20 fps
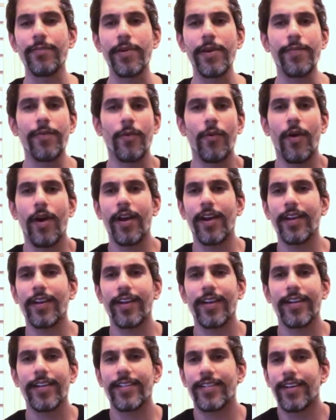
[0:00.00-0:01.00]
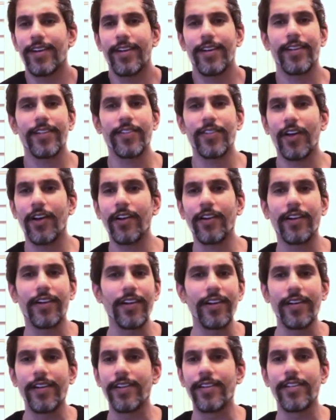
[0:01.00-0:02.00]
people want to get it done, it's all
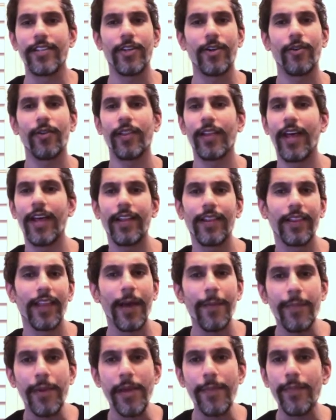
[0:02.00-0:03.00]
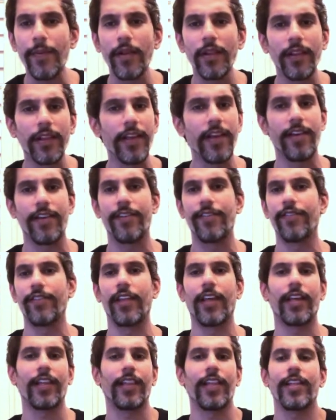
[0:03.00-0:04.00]
good. Let people live.
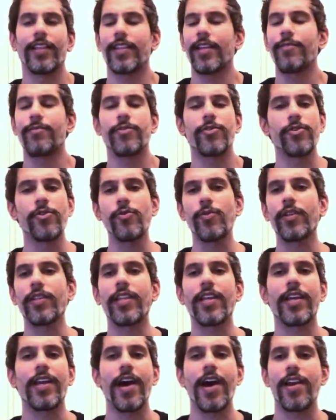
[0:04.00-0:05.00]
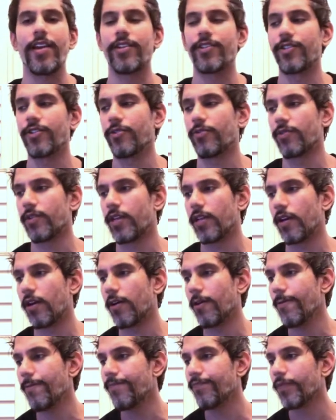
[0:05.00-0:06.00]
Let them do what they got to
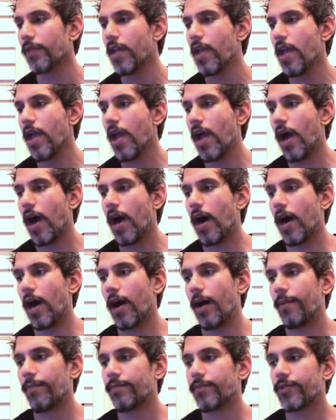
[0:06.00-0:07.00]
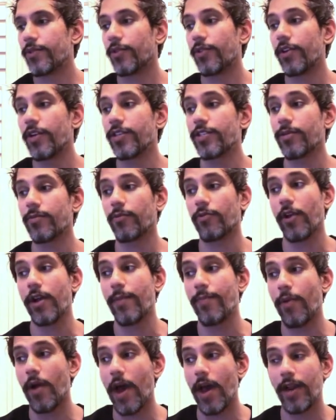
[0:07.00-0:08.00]
do, So there are some
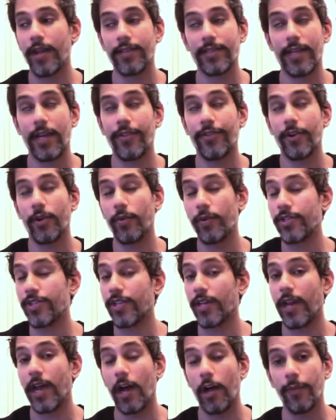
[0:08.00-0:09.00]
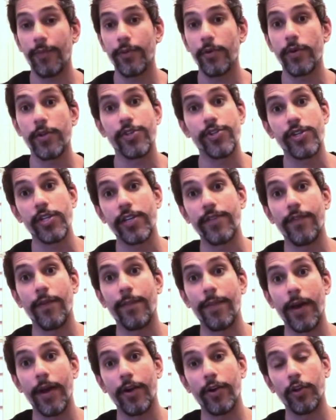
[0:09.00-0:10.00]
great products out there which can help you achieve a
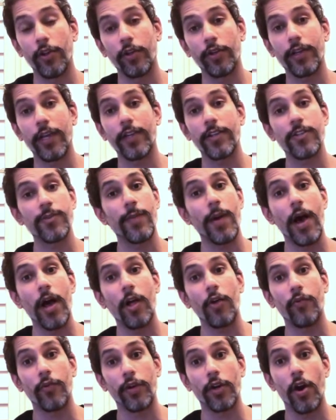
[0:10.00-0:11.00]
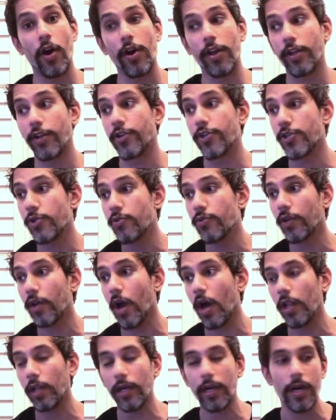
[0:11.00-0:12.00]
better looking smile regarding your tooth
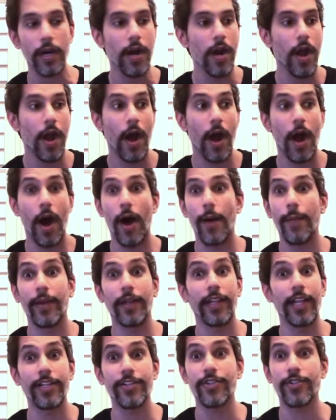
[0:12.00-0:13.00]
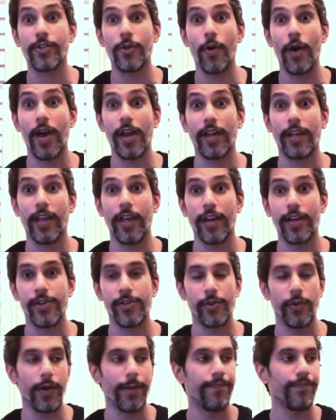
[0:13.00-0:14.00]
color. And let's just go ahead and get
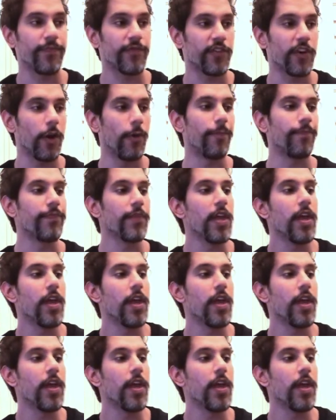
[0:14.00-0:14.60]
into it. So